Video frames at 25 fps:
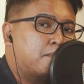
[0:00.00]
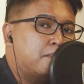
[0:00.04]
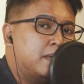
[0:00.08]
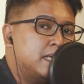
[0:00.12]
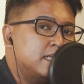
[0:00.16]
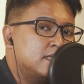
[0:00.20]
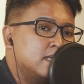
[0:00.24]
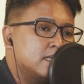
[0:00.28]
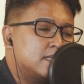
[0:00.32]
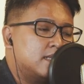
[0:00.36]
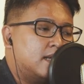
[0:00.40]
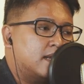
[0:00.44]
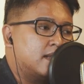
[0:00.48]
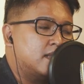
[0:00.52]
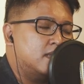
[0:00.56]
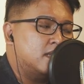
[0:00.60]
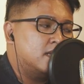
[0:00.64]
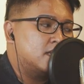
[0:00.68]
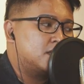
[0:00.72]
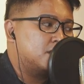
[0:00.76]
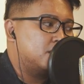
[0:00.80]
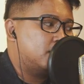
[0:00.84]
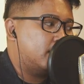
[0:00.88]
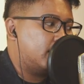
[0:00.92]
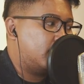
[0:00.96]
places like
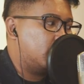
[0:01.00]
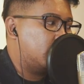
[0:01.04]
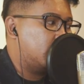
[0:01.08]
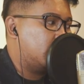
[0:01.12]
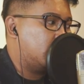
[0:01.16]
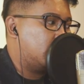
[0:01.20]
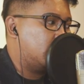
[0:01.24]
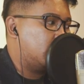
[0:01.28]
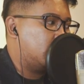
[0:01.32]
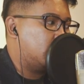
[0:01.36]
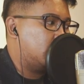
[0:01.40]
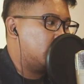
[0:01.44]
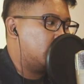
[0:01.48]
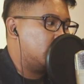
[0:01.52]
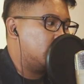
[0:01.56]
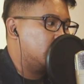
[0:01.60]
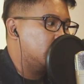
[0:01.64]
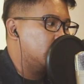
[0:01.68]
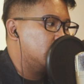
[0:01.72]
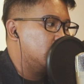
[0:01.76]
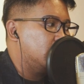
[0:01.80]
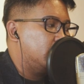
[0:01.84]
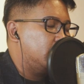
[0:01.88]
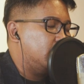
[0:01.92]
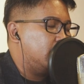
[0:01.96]
this that uh
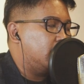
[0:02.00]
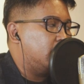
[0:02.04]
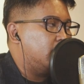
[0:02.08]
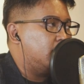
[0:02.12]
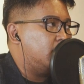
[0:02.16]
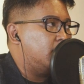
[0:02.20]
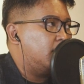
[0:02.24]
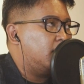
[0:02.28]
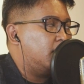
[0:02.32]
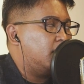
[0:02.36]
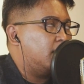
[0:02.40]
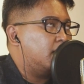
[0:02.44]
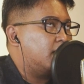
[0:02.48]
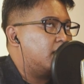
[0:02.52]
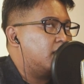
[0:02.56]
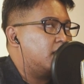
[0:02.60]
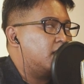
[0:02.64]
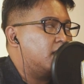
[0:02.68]
that that that,